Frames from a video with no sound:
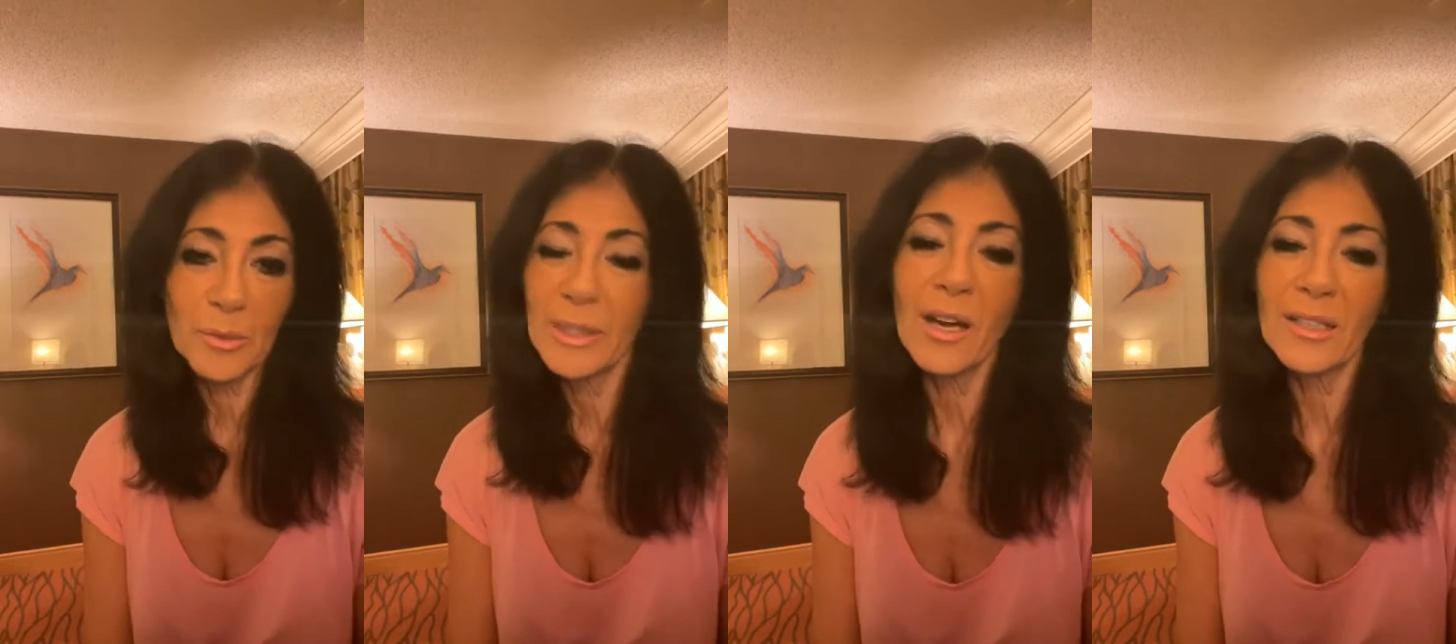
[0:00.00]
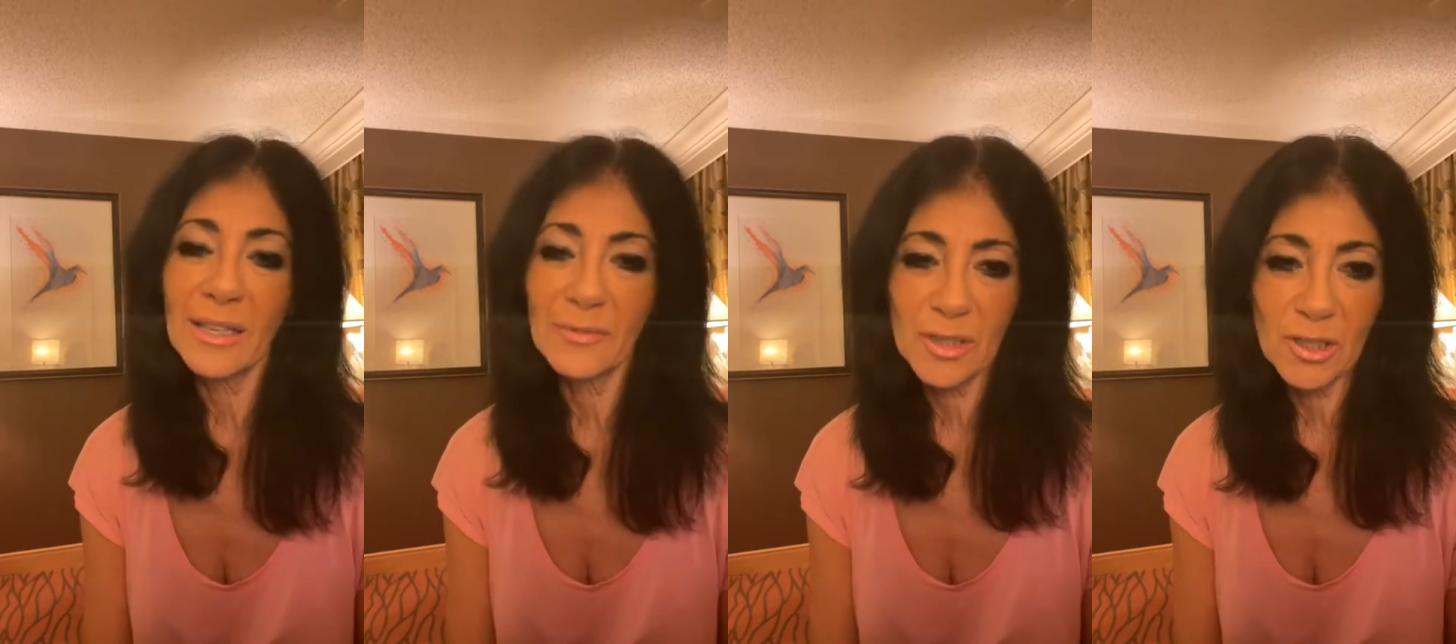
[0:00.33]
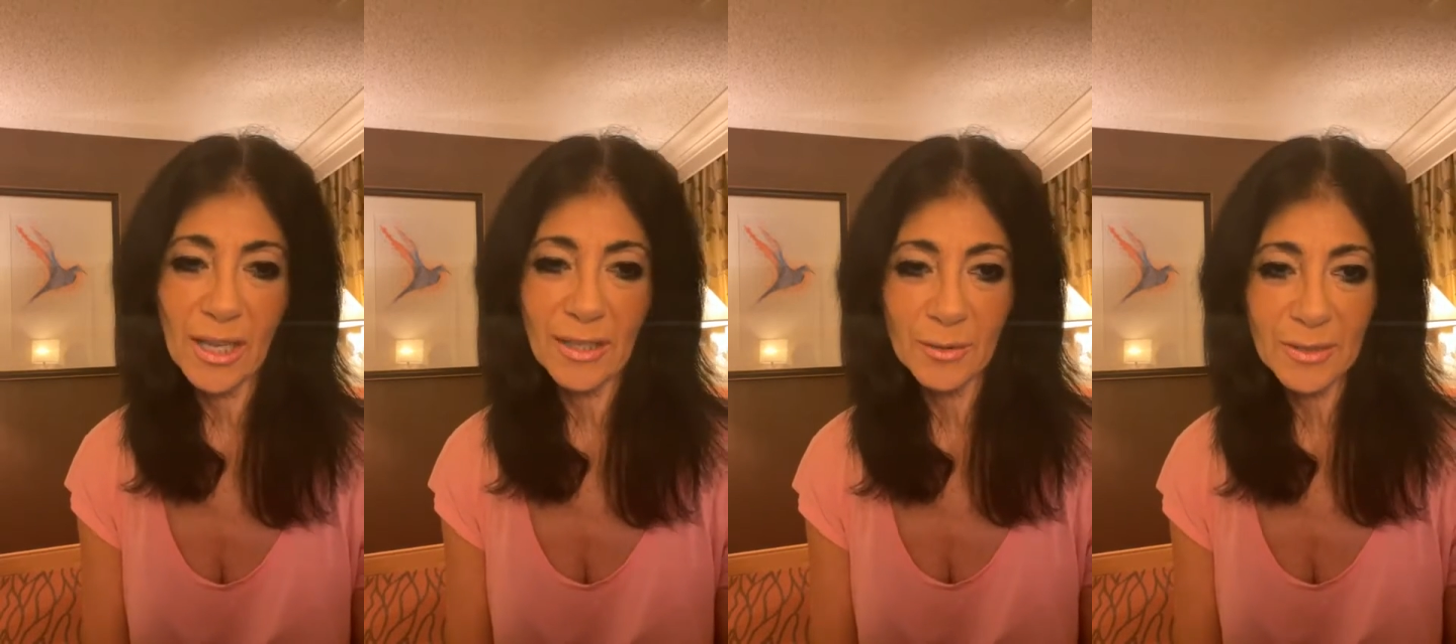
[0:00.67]
We all have a
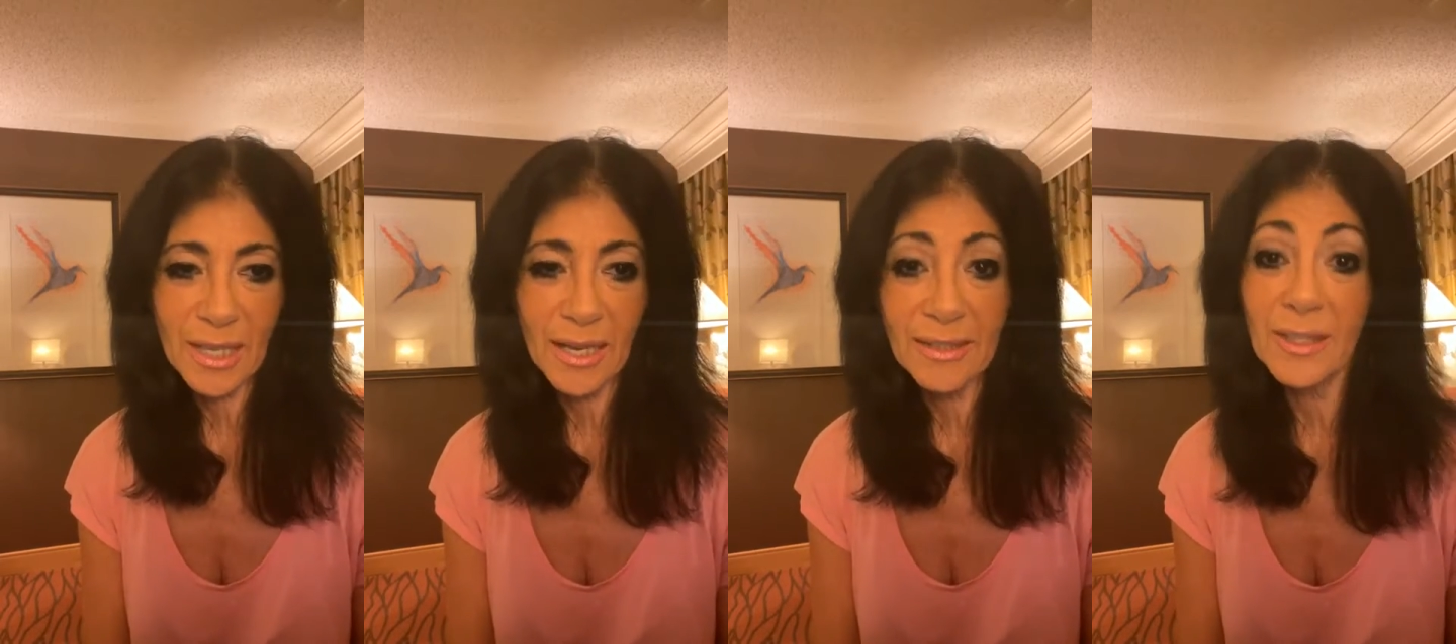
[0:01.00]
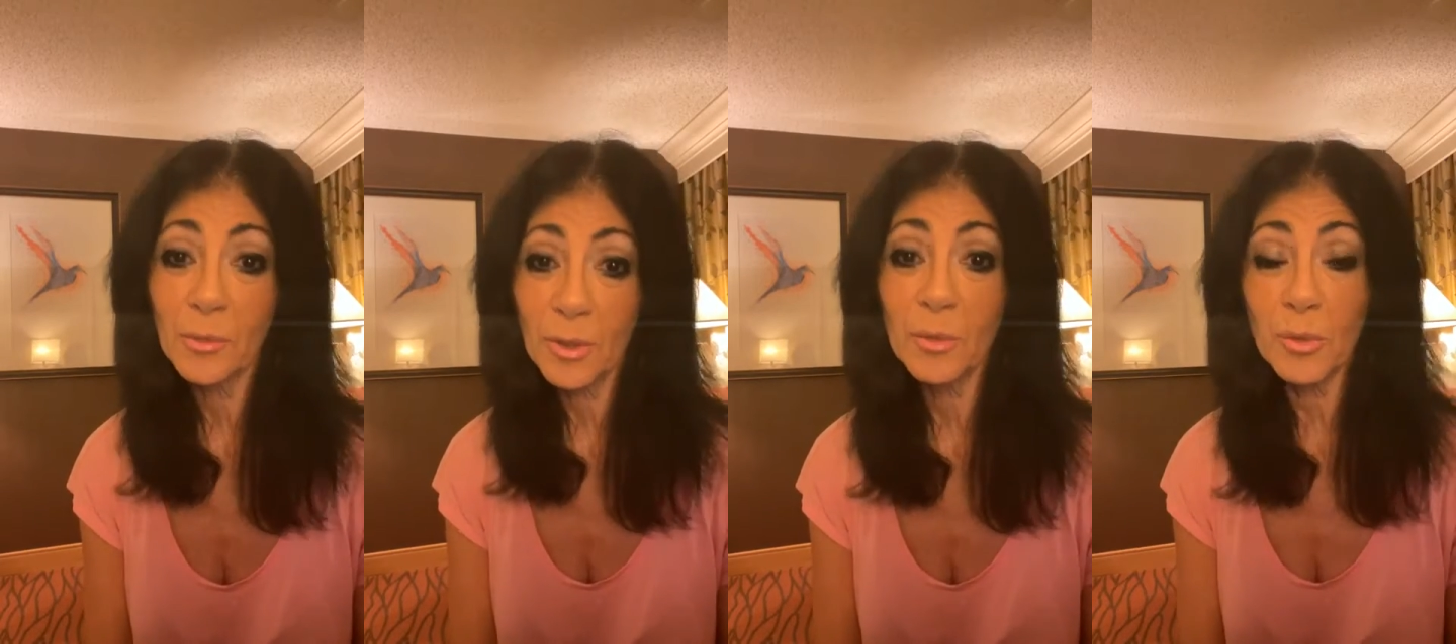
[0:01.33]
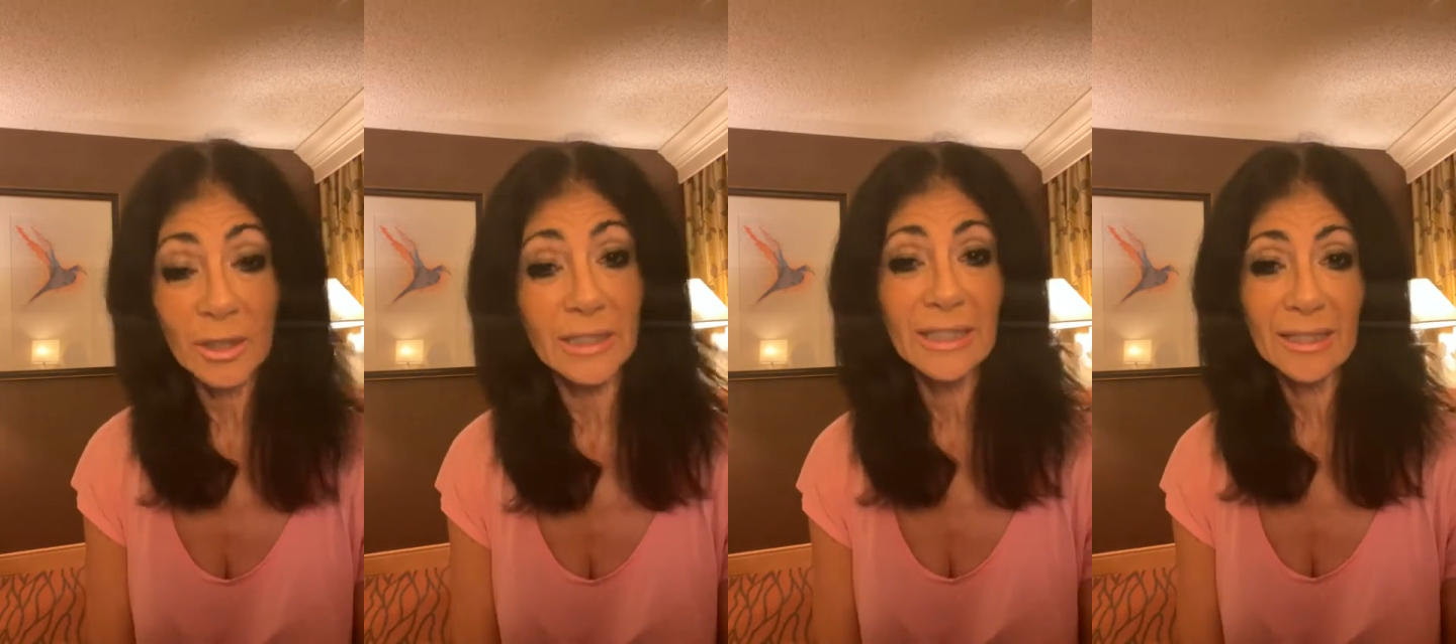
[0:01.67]
shadow side that we're
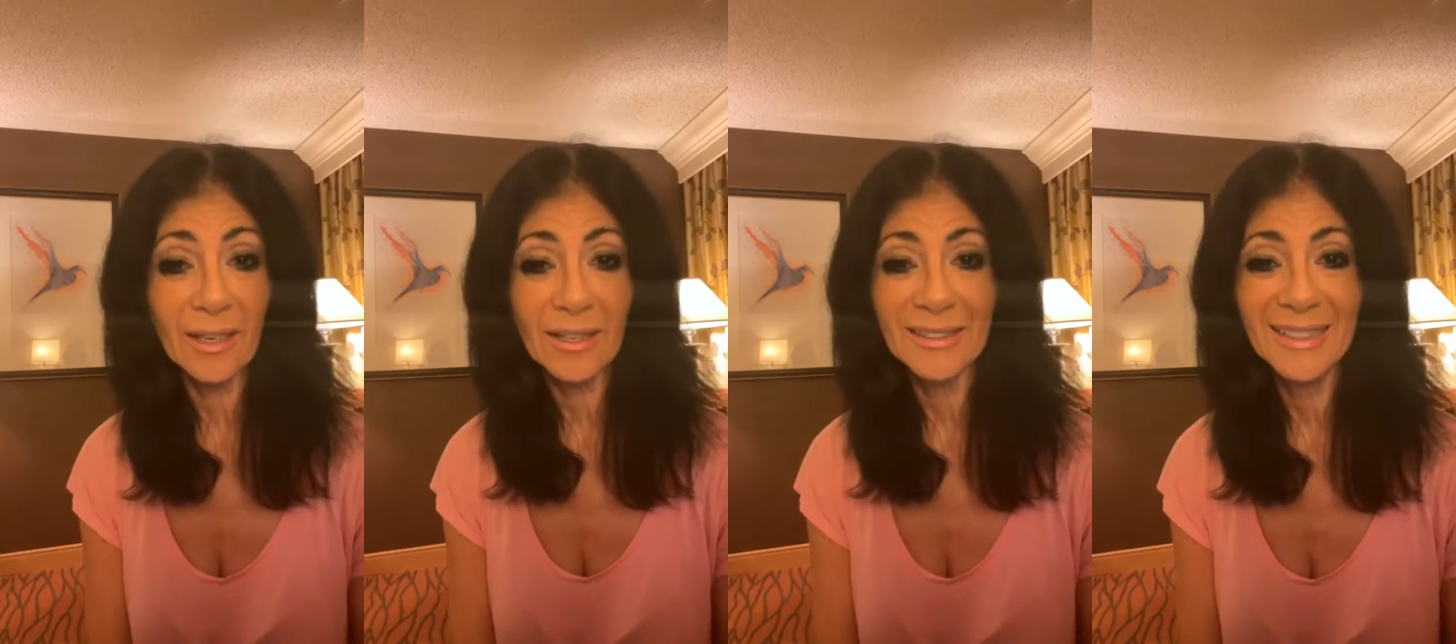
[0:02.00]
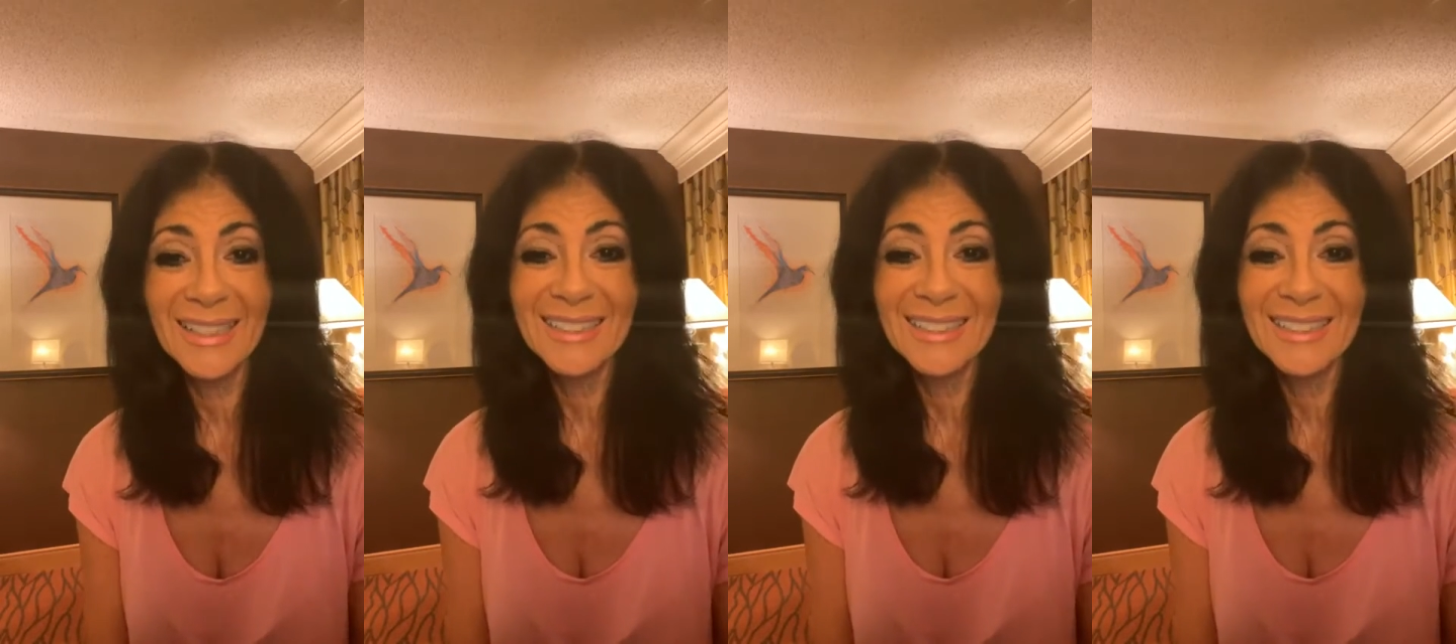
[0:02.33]
working on